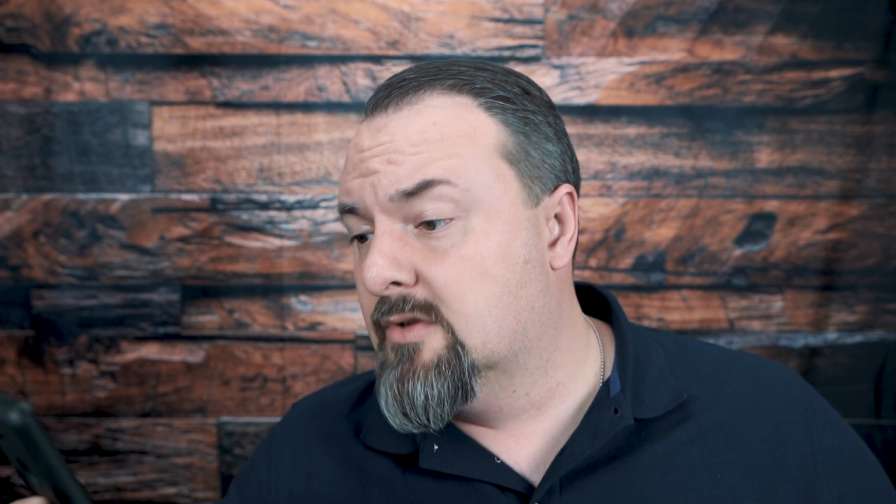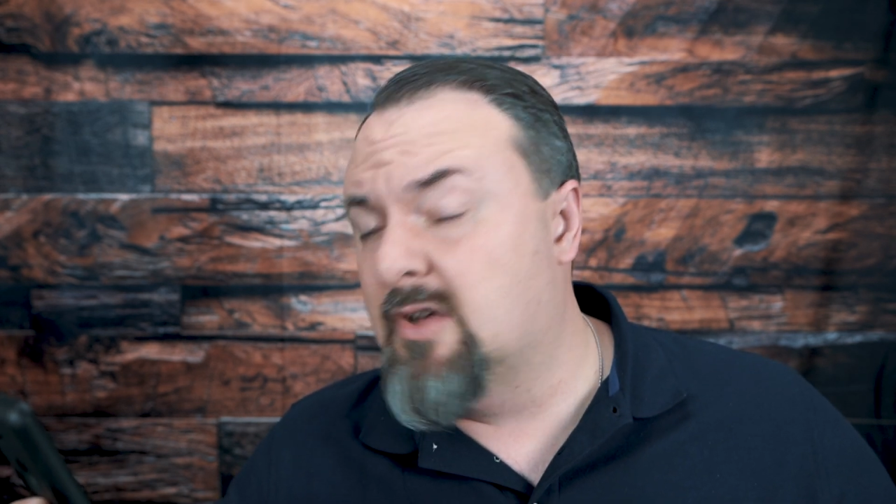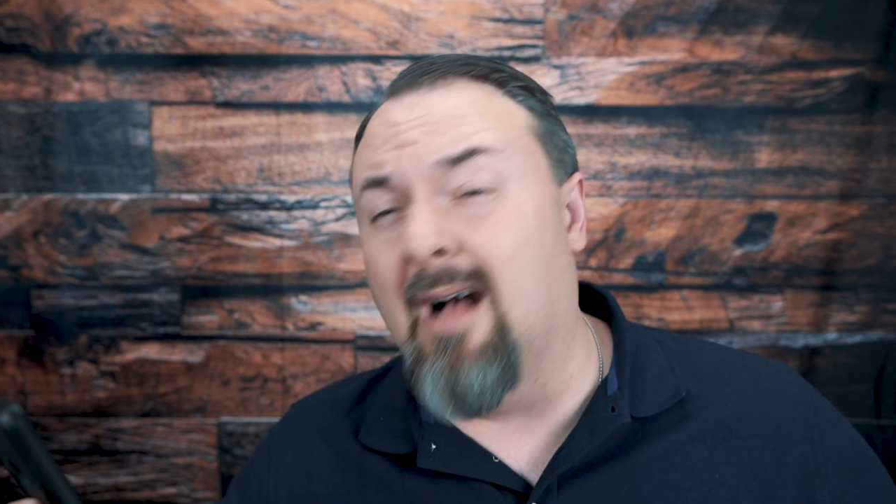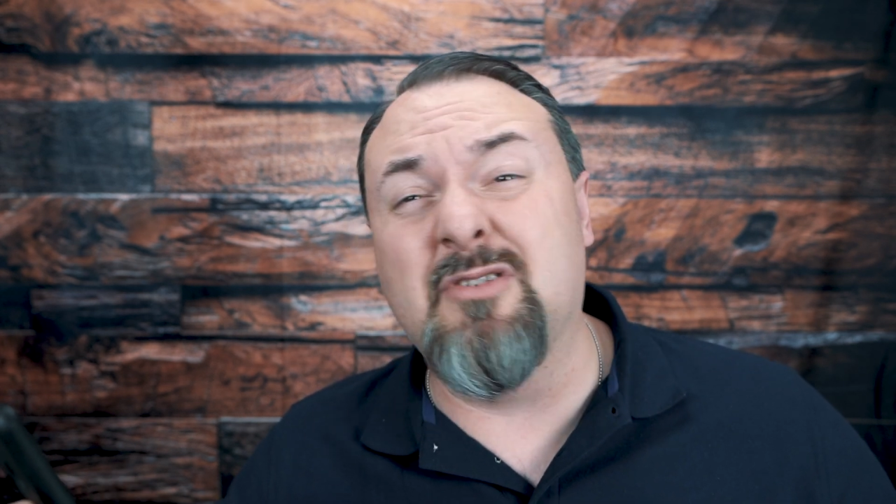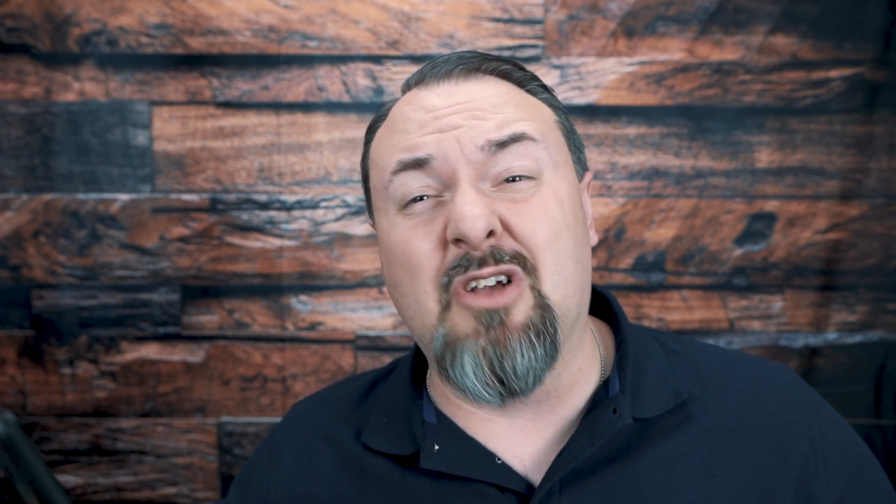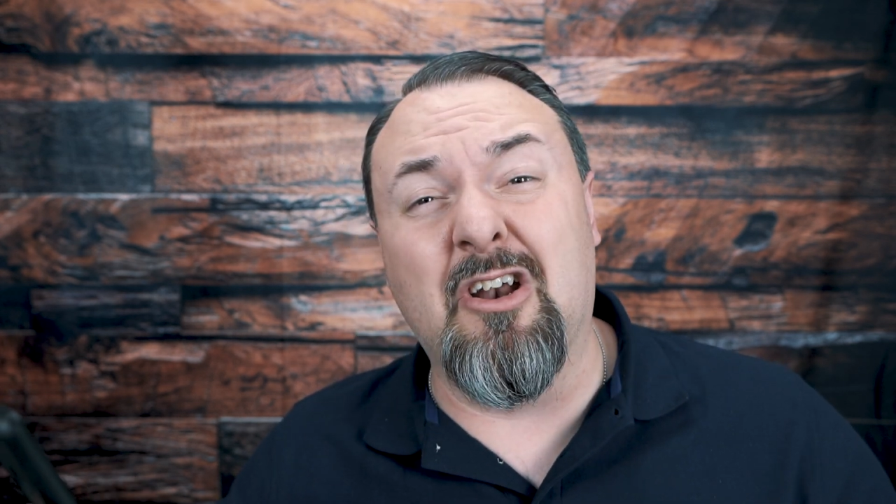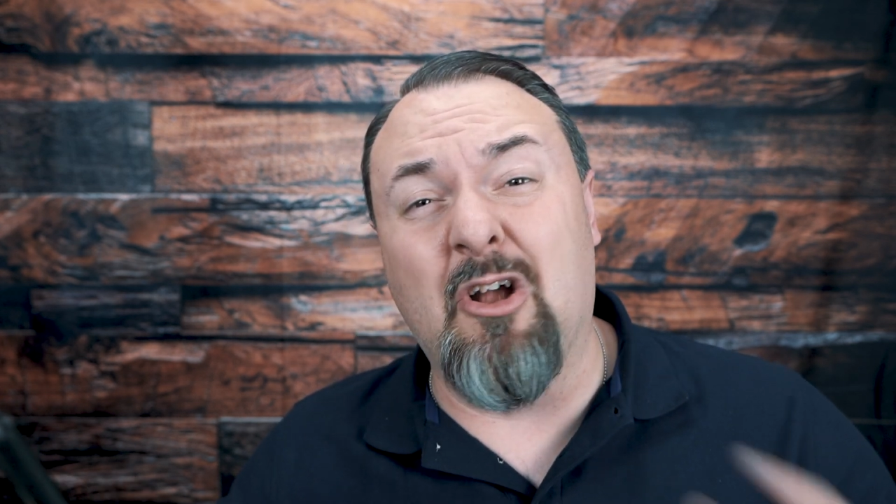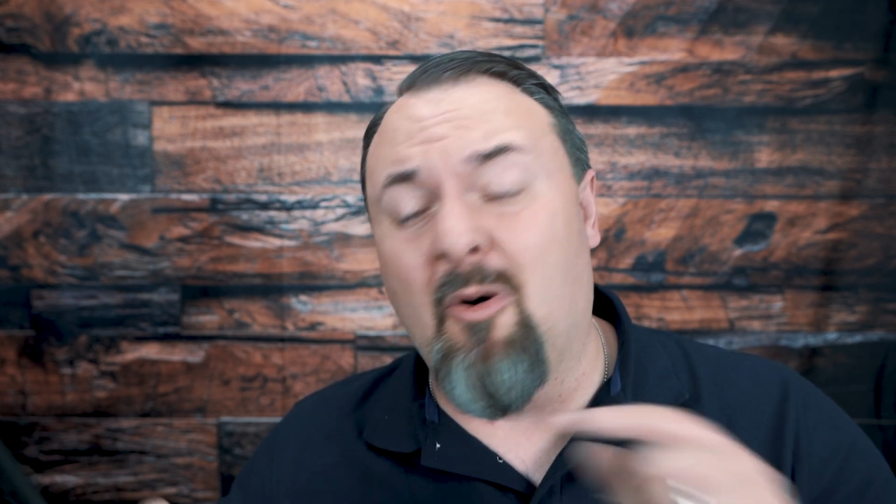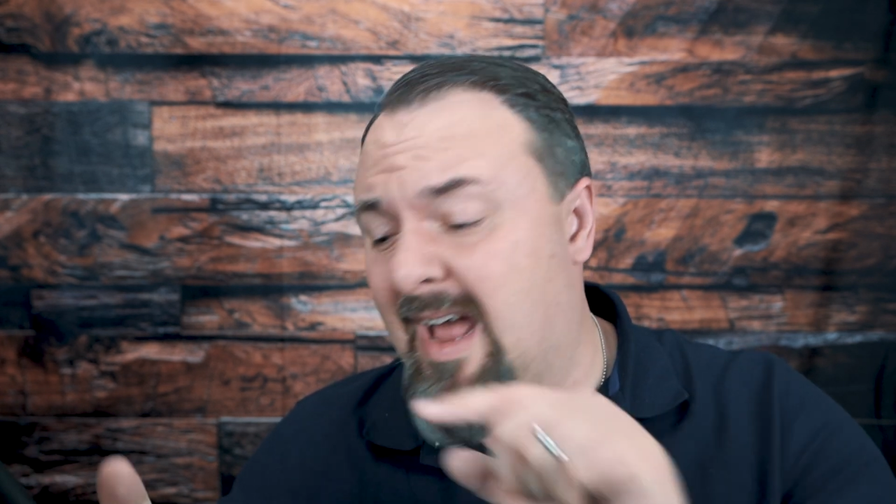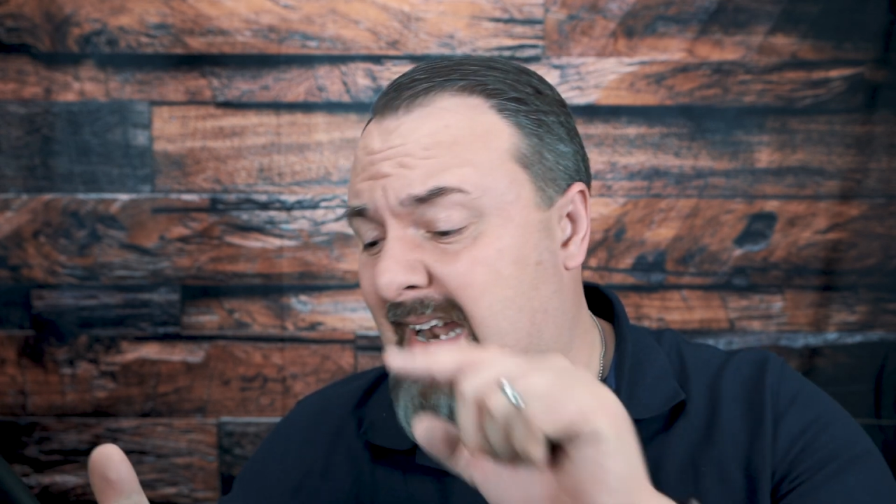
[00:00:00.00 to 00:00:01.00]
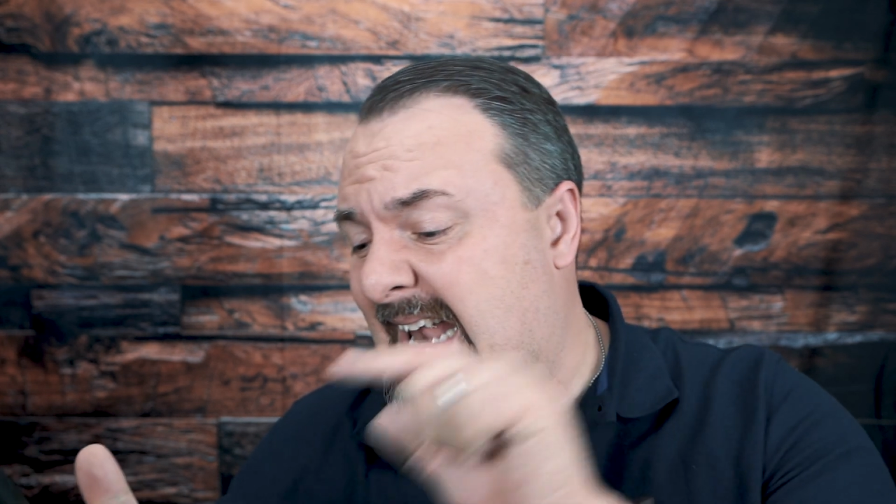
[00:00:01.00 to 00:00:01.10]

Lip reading: So I'm just gonna go ahead